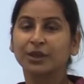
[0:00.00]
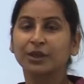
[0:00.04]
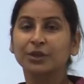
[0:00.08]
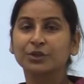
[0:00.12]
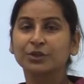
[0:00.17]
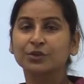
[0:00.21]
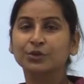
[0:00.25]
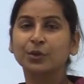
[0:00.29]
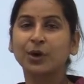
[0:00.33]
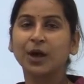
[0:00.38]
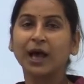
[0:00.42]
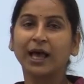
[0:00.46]

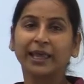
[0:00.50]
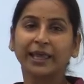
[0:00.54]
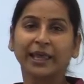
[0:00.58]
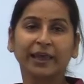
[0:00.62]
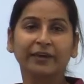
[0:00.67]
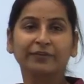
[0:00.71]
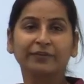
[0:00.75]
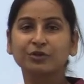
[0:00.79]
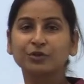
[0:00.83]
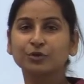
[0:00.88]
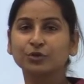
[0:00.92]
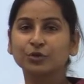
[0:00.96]
So I
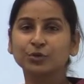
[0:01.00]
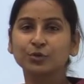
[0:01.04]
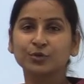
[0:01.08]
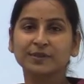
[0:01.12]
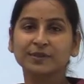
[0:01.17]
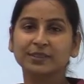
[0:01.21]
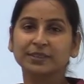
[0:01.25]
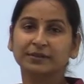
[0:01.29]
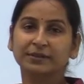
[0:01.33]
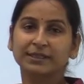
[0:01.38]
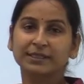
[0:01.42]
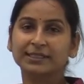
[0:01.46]
have to use
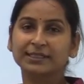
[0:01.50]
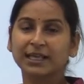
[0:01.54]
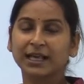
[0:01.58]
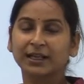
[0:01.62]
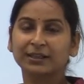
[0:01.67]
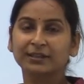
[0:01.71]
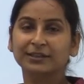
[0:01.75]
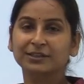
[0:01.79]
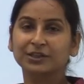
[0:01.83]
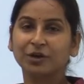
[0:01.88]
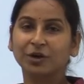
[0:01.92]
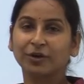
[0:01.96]
the
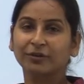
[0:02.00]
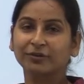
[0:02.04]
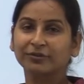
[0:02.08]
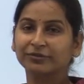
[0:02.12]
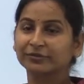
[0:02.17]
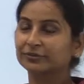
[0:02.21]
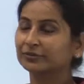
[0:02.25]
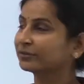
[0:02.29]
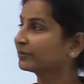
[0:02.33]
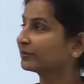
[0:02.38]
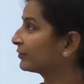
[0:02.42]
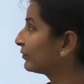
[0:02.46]
result of
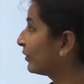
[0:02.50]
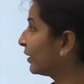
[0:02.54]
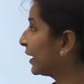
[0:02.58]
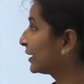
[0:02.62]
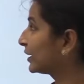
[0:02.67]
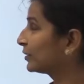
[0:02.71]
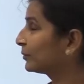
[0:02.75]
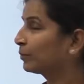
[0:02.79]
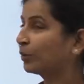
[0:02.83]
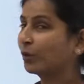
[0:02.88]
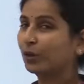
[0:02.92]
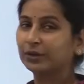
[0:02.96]
1
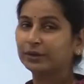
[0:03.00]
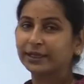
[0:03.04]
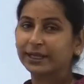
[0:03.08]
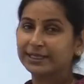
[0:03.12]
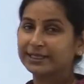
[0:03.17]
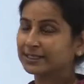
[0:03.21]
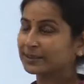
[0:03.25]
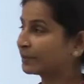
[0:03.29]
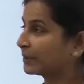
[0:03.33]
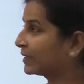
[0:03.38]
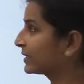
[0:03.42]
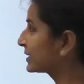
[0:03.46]
upon s plus